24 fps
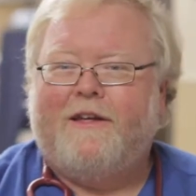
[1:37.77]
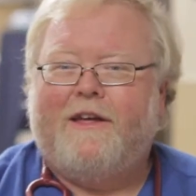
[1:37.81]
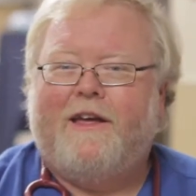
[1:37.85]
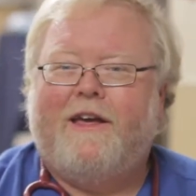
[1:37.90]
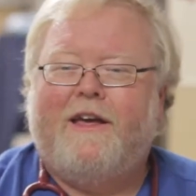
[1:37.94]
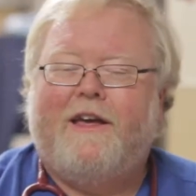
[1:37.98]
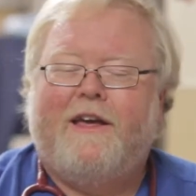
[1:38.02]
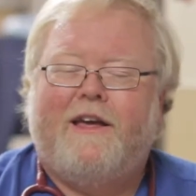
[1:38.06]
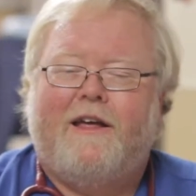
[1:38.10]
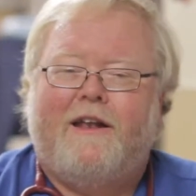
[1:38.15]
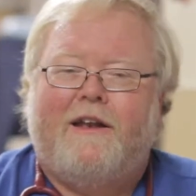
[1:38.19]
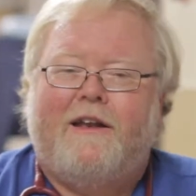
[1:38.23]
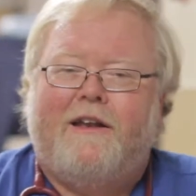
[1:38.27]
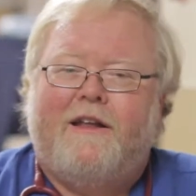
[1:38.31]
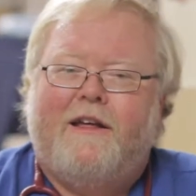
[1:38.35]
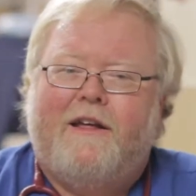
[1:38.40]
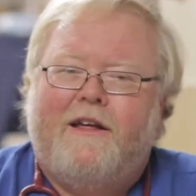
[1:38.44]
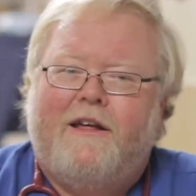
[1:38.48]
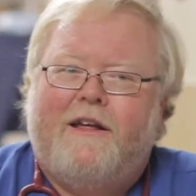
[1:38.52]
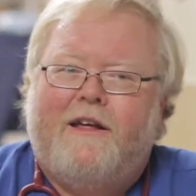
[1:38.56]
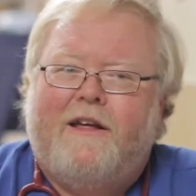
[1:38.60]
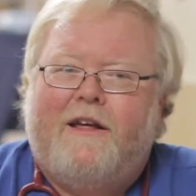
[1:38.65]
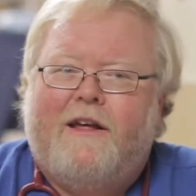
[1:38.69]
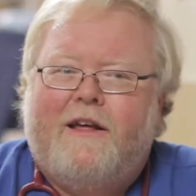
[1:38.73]
And
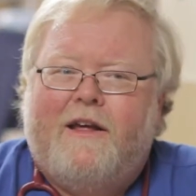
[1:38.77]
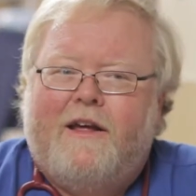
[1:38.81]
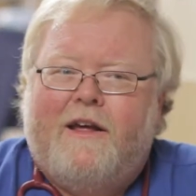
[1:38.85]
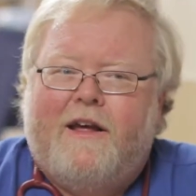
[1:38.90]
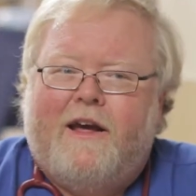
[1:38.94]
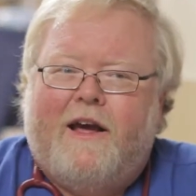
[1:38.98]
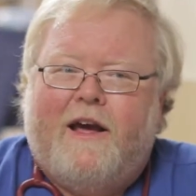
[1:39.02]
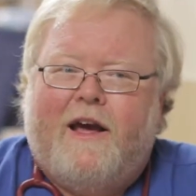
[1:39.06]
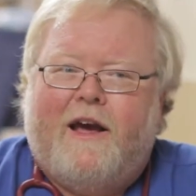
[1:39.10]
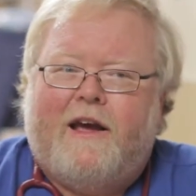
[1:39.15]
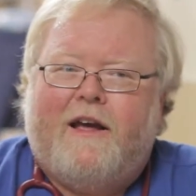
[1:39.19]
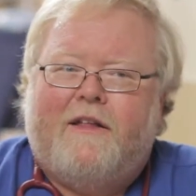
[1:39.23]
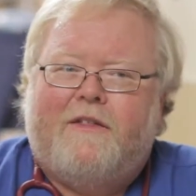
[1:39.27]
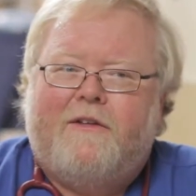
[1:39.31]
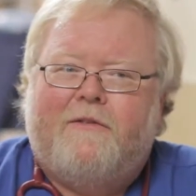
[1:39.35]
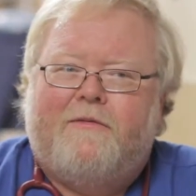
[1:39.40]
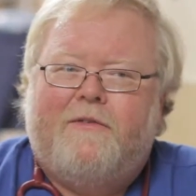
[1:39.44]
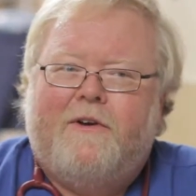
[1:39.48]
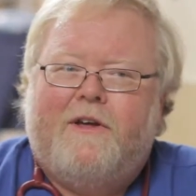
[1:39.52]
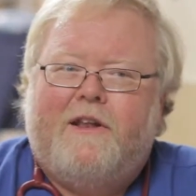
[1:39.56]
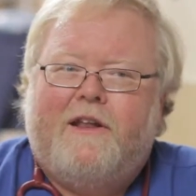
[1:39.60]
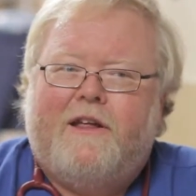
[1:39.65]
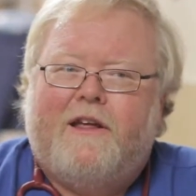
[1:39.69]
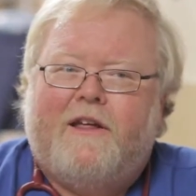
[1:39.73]
I got the
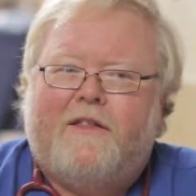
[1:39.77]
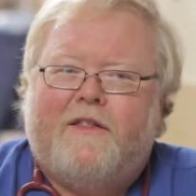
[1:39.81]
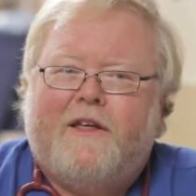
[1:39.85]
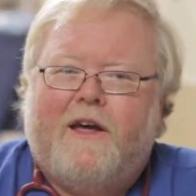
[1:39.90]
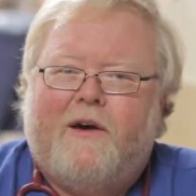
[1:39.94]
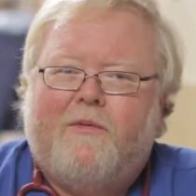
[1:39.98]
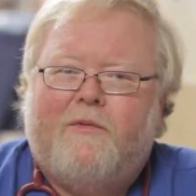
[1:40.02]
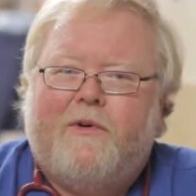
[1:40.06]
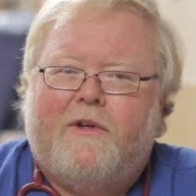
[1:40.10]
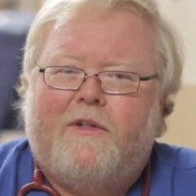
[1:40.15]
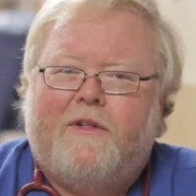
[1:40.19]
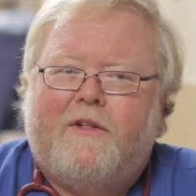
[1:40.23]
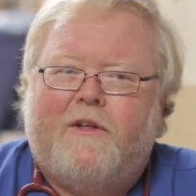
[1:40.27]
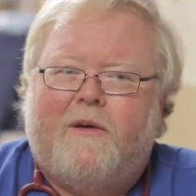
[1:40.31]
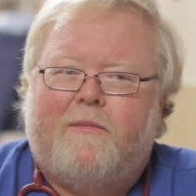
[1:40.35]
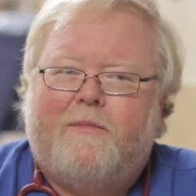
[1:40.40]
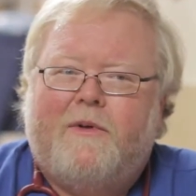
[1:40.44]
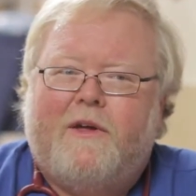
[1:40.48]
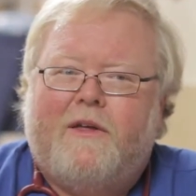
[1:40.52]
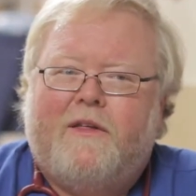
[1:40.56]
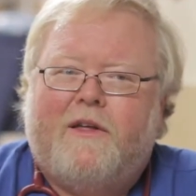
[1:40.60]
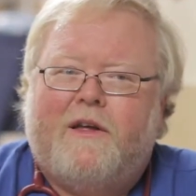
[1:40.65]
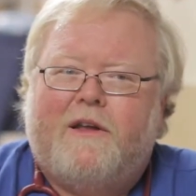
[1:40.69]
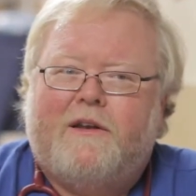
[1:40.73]
feeling that that was
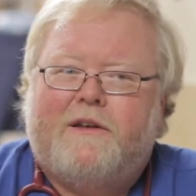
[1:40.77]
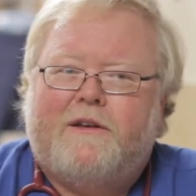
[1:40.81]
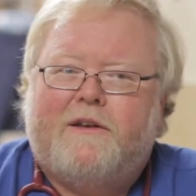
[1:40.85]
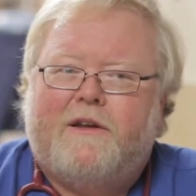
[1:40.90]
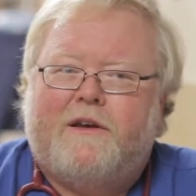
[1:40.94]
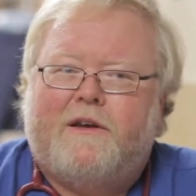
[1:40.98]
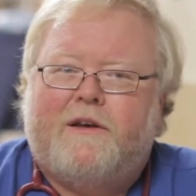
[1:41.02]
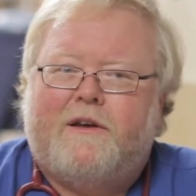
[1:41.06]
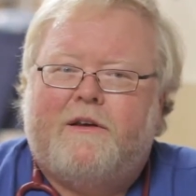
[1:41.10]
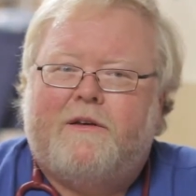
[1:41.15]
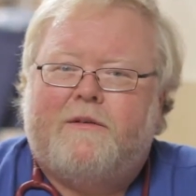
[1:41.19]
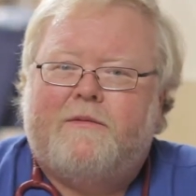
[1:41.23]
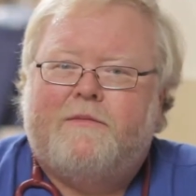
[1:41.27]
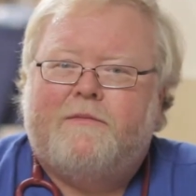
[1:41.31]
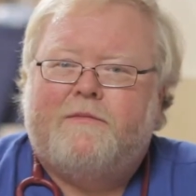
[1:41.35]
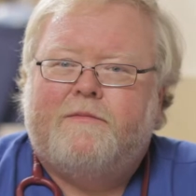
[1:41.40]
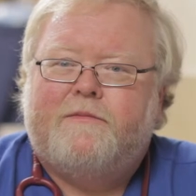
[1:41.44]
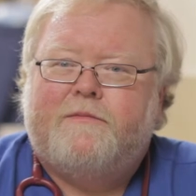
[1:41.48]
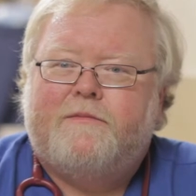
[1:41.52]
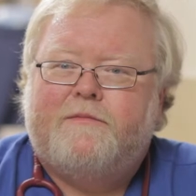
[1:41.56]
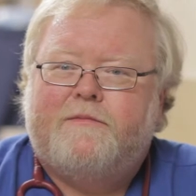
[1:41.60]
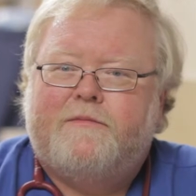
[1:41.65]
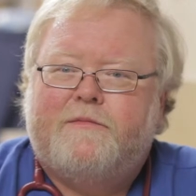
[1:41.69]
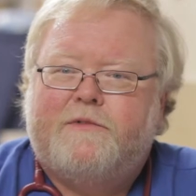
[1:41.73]
something
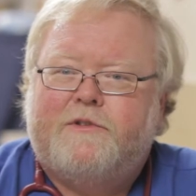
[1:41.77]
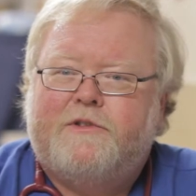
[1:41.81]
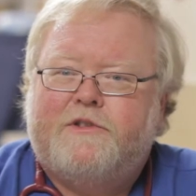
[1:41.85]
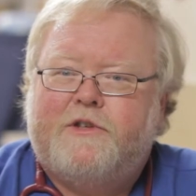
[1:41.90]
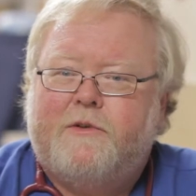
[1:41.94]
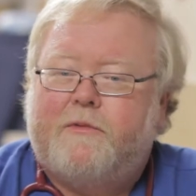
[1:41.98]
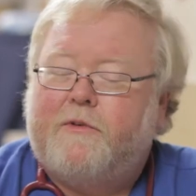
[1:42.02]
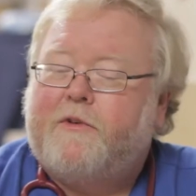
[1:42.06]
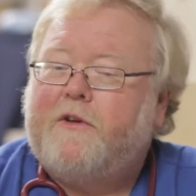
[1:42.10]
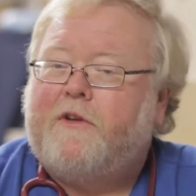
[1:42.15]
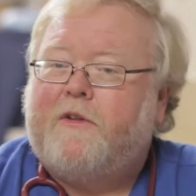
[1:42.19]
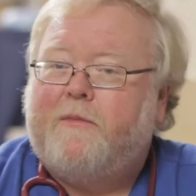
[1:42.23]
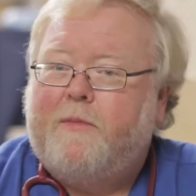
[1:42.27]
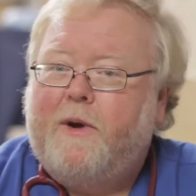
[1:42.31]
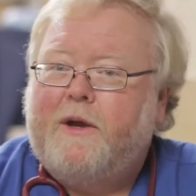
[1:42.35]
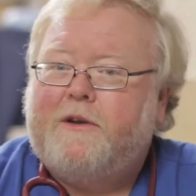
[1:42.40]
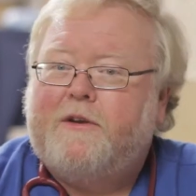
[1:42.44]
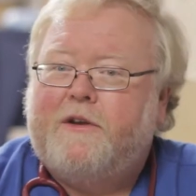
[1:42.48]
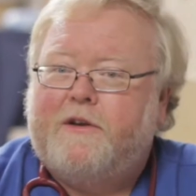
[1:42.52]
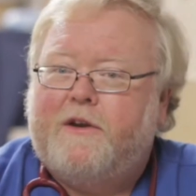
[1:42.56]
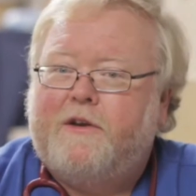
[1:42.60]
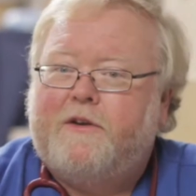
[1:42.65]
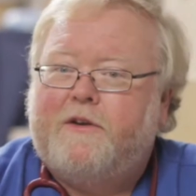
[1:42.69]
that she was expected to